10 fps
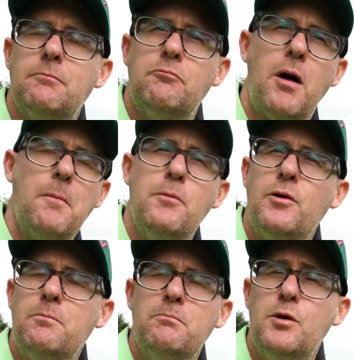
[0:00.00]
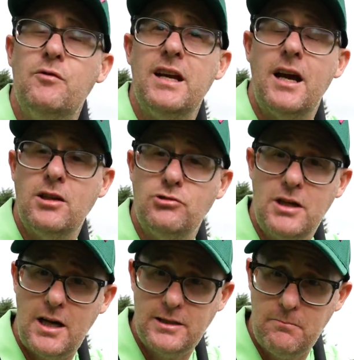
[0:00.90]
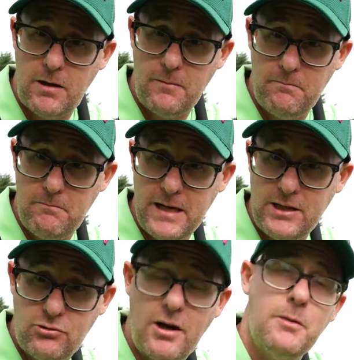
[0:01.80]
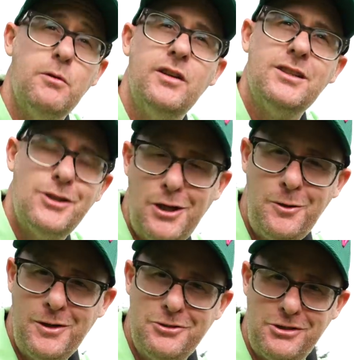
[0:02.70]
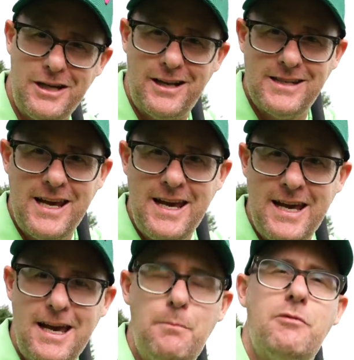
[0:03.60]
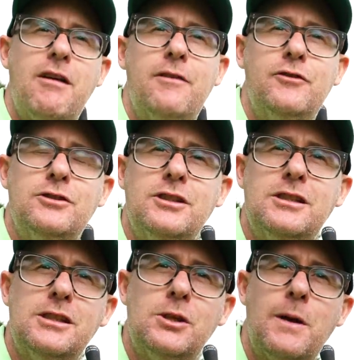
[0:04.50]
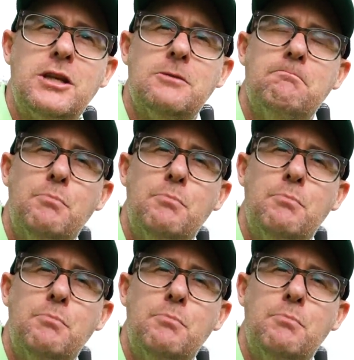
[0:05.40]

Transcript: it might mean moving it one hundred yards, it might mean trying to move it two hundred yards. It'll be relevant to the situation.